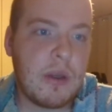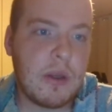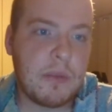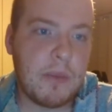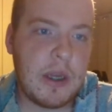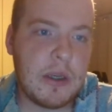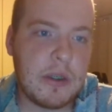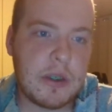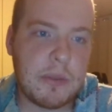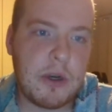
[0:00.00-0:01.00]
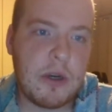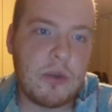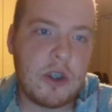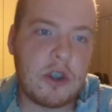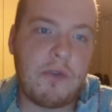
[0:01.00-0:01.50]
of the maidens,
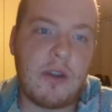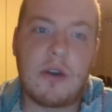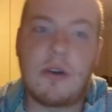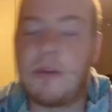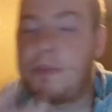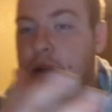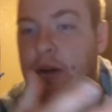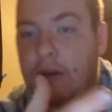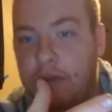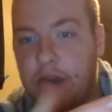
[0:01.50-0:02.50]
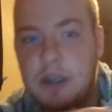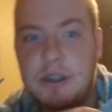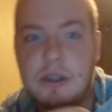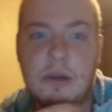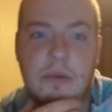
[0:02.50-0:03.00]
upon which fluttered the
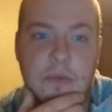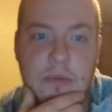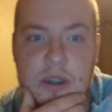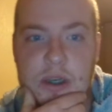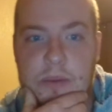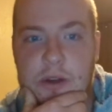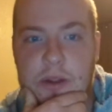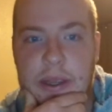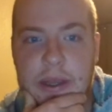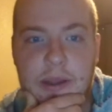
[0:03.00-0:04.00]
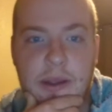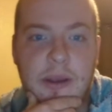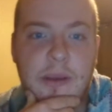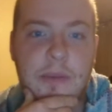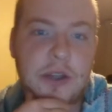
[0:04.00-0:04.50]
butterflies of Summerland
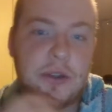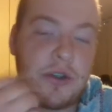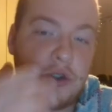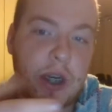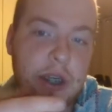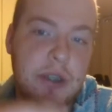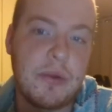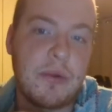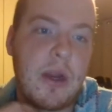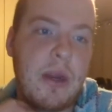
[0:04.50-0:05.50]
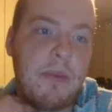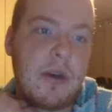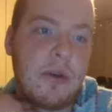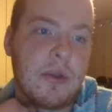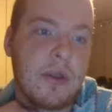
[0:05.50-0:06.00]
about the dress of the
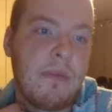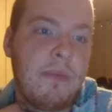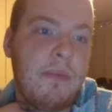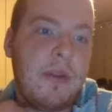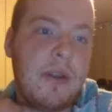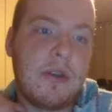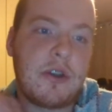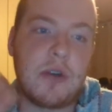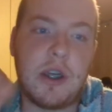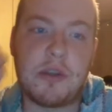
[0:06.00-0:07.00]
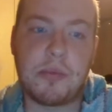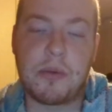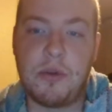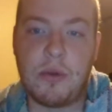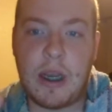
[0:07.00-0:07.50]
rainbows in the strange
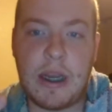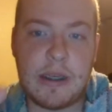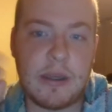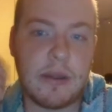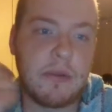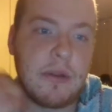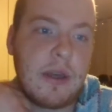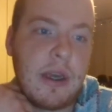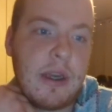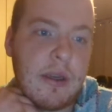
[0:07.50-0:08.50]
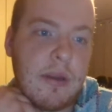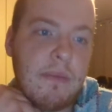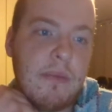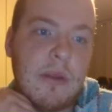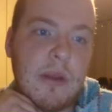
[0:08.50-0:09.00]
blue light of the night.
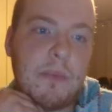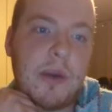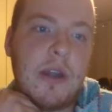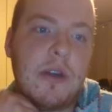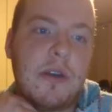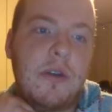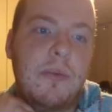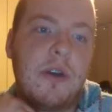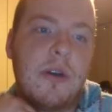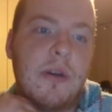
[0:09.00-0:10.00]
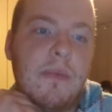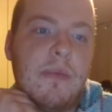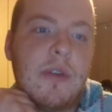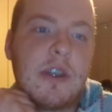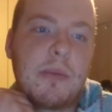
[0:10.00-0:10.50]
Then Payatuma,
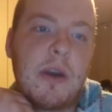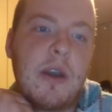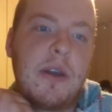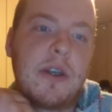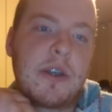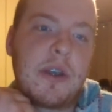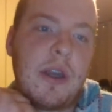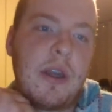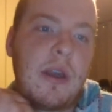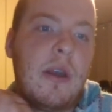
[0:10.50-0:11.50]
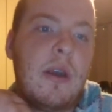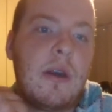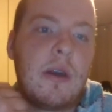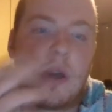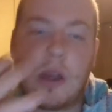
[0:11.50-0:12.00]
smiling, said,
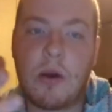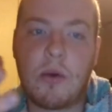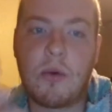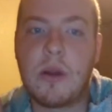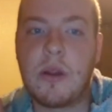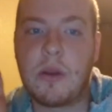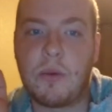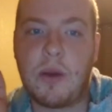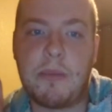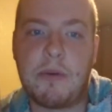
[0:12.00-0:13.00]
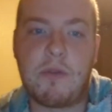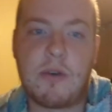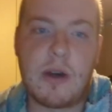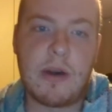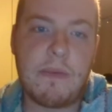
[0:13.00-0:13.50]
Go the way
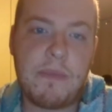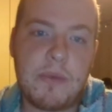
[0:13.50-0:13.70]
before,